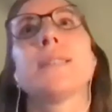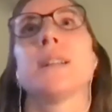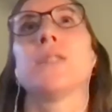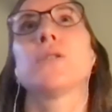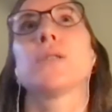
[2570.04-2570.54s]

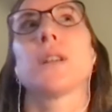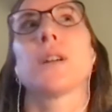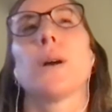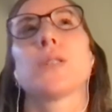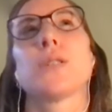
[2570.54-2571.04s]
an
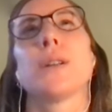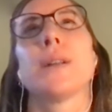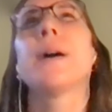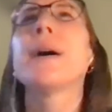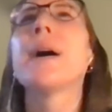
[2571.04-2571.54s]
interesting question.
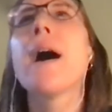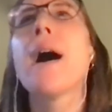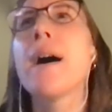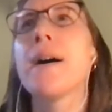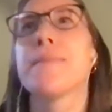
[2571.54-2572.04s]

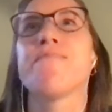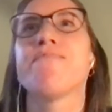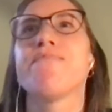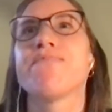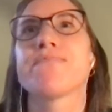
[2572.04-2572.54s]

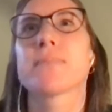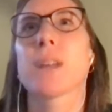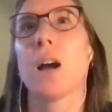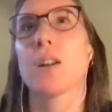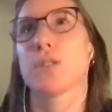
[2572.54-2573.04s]

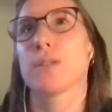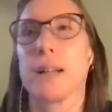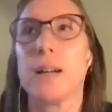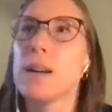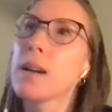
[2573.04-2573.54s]
Gosh,
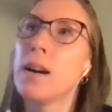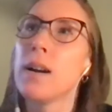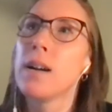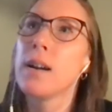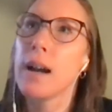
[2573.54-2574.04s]

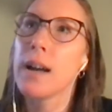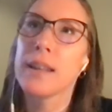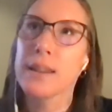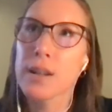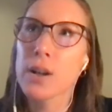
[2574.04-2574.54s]
I
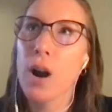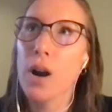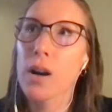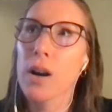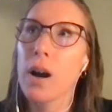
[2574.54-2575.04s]
think there
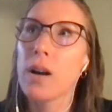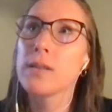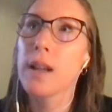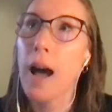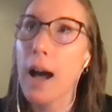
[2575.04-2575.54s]
are a
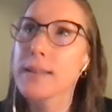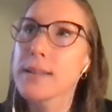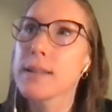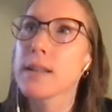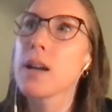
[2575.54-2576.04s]
lot.
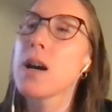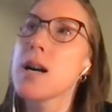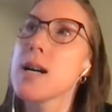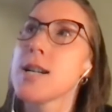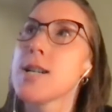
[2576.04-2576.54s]

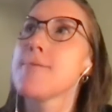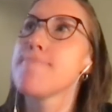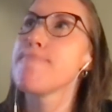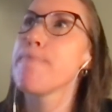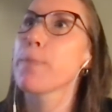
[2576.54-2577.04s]

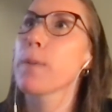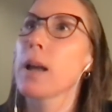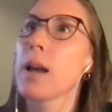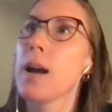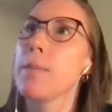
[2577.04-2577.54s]

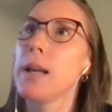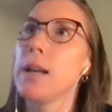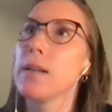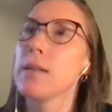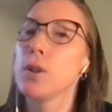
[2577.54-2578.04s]
I
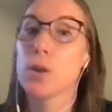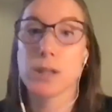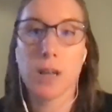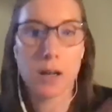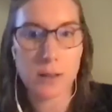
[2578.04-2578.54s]
mean,
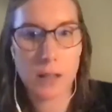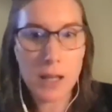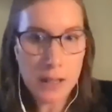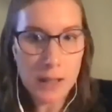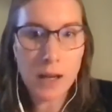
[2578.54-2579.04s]

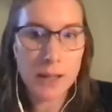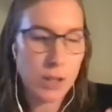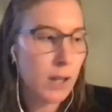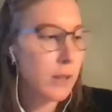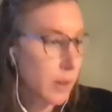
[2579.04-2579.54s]
I
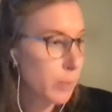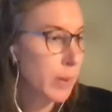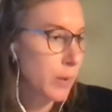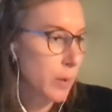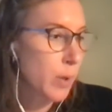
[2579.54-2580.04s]
talk a little
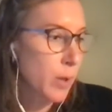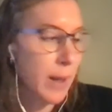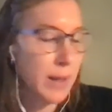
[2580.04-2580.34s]
bit in the book about